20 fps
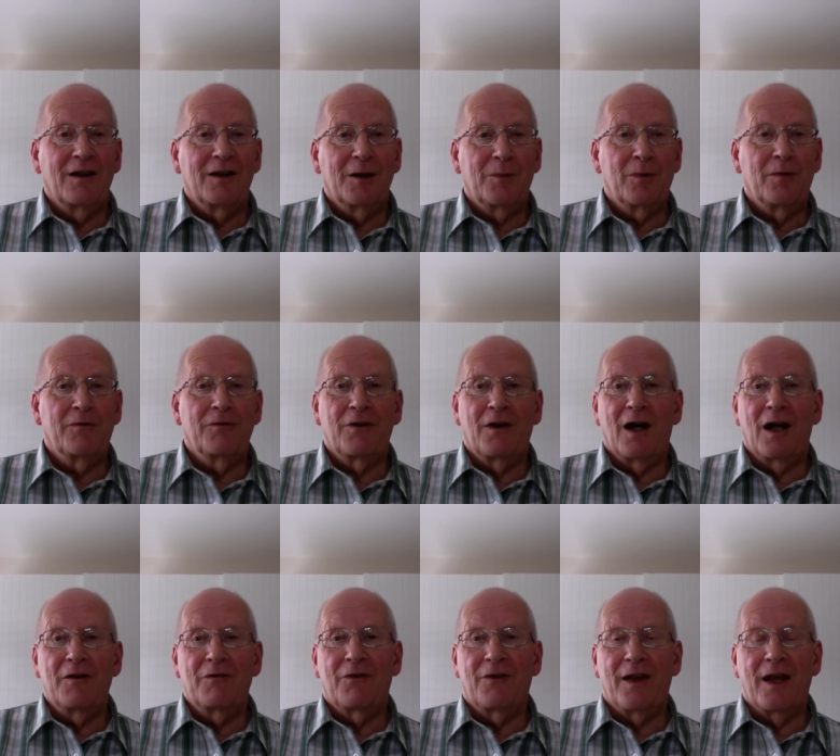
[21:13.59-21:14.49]
to
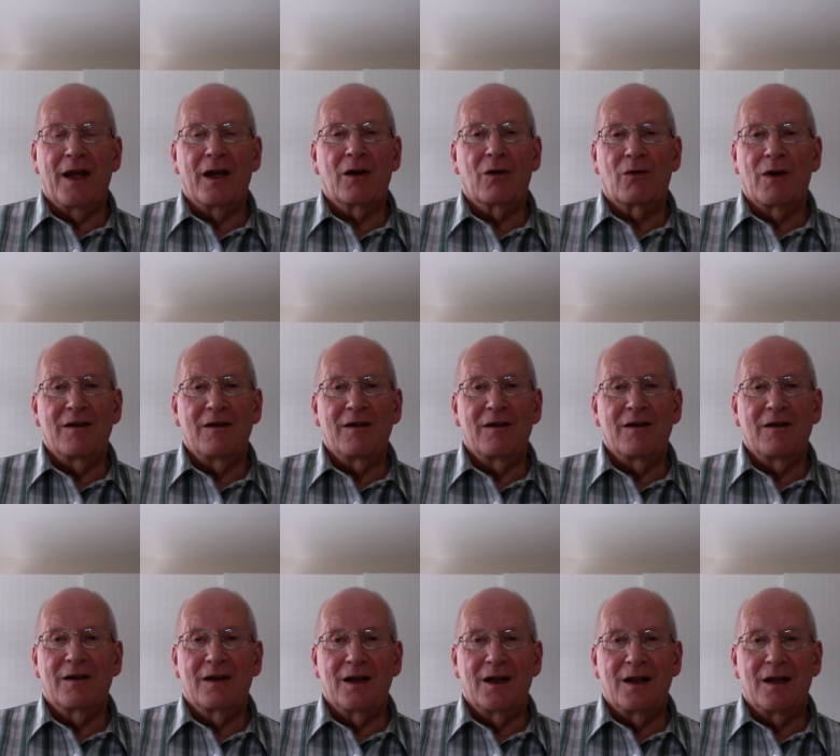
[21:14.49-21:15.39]
provide for their greatest
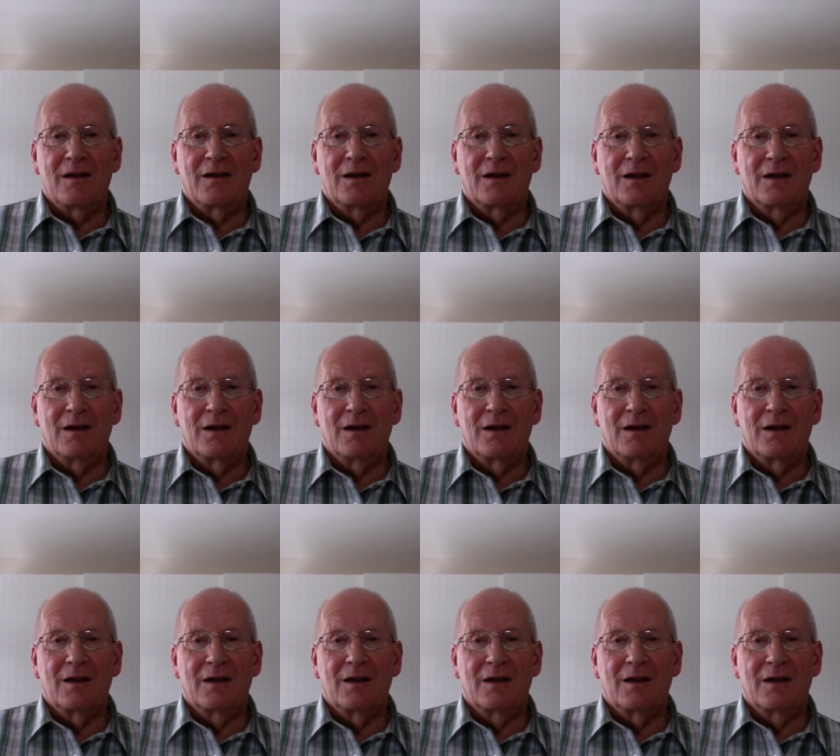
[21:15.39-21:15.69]
need.